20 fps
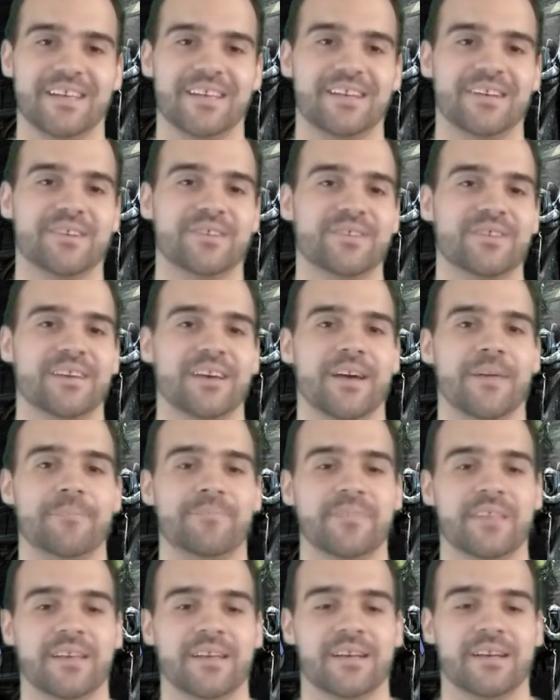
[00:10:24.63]
Okay,
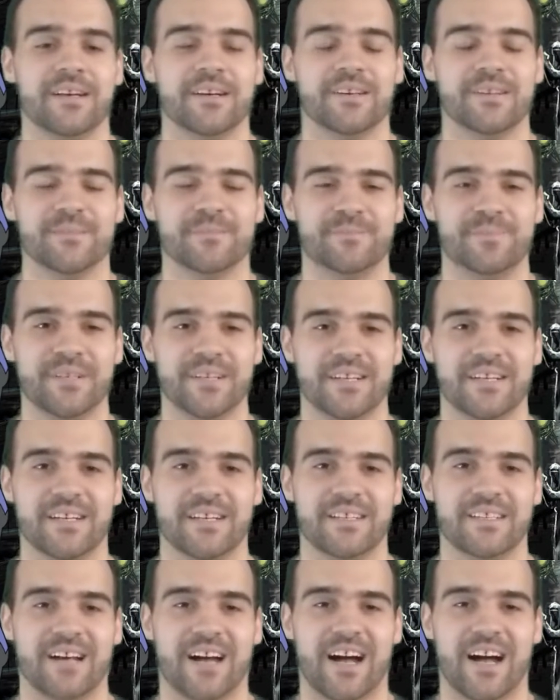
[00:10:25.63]

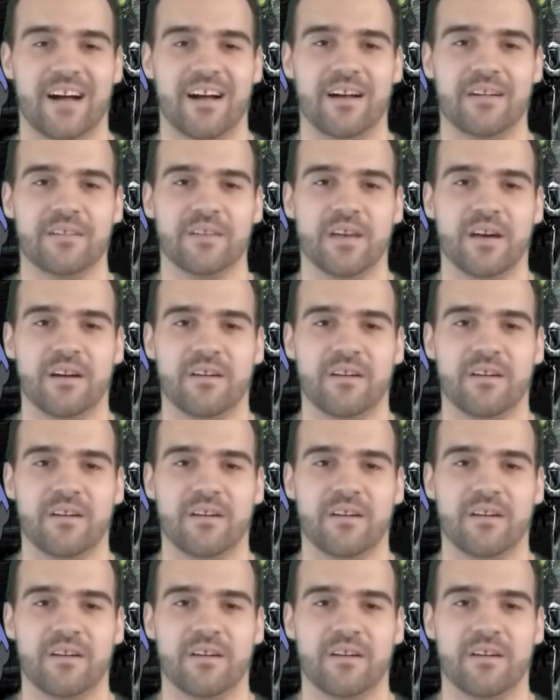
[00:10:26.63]
but you know,